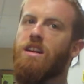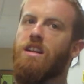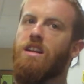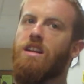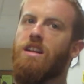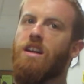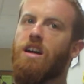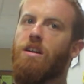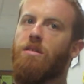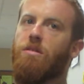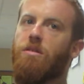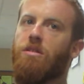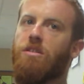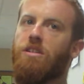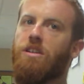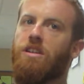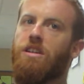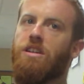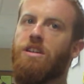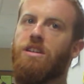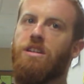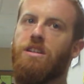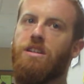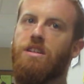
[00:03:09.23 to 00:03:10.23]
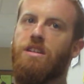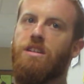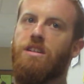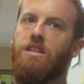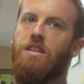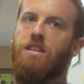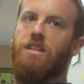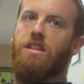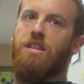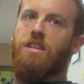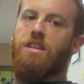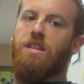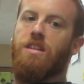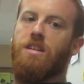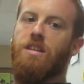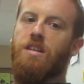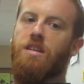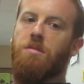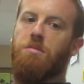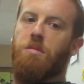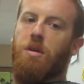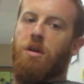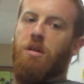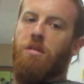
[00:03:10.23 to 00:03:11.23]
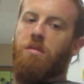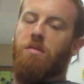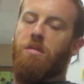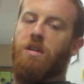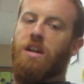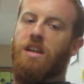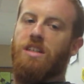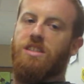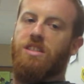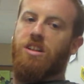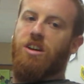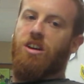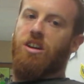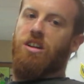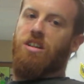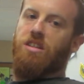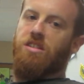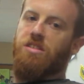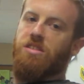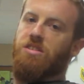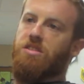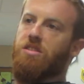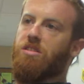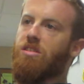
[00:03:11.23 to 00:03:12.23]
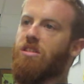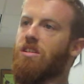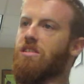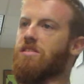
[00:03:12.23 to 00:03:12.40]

Not really. But when I saw it in the store,